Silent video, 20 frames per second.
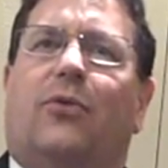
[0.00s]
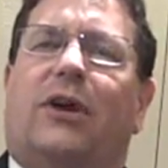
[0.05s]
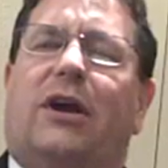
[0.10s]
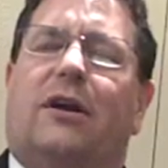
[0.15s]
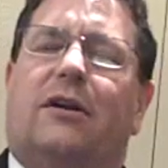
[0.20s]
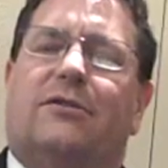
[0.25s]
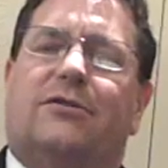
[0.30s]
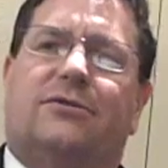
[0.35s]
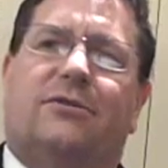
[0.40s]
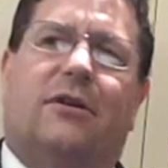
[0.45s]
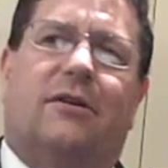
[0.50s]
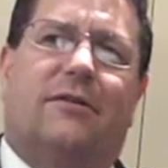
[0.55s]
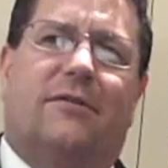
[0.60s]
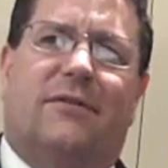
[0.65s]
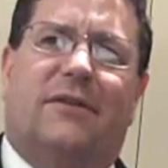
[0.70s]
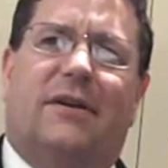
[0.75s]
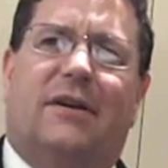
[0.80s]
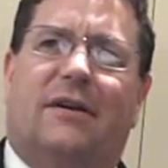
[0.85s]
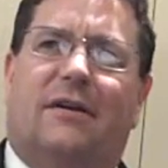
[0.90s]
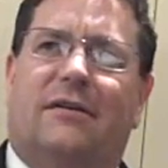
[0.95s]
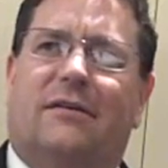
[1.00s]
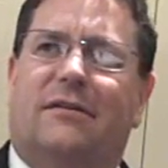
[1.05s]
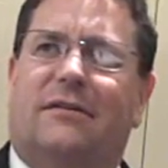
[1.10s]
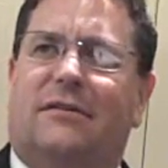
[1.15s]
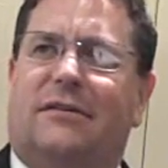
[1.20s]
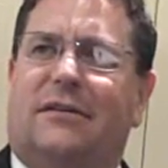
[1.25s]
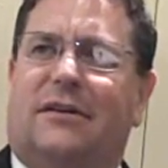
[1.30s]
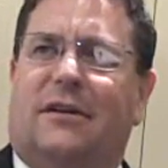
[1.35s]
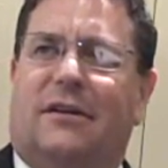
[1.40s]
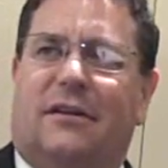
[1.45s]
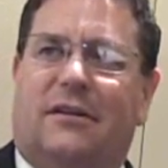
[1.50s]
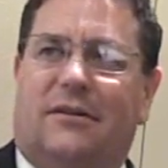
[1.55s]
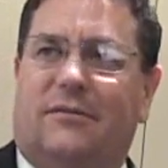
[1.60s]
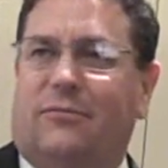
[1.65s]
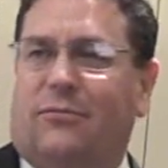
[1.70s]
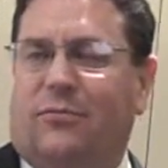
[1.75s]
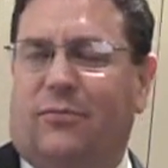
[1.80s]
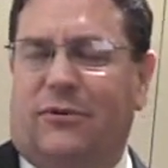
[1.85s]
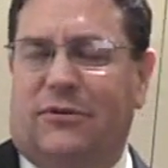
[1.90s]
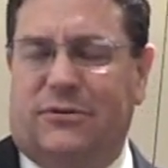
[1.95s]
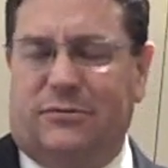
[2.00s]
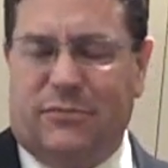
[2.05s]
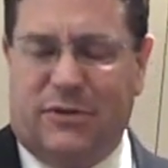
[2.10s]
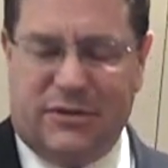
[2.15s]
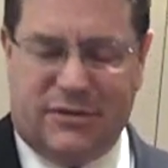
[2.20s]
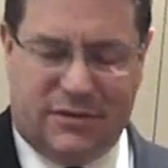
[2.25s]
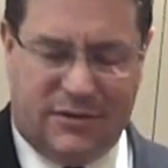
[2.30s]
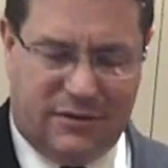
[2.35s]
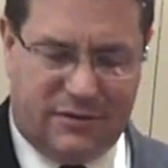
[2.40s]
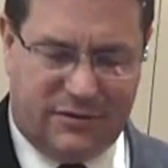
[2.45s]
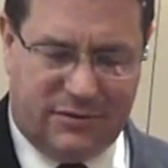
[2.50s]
we got our start there. Now, what you mentioned,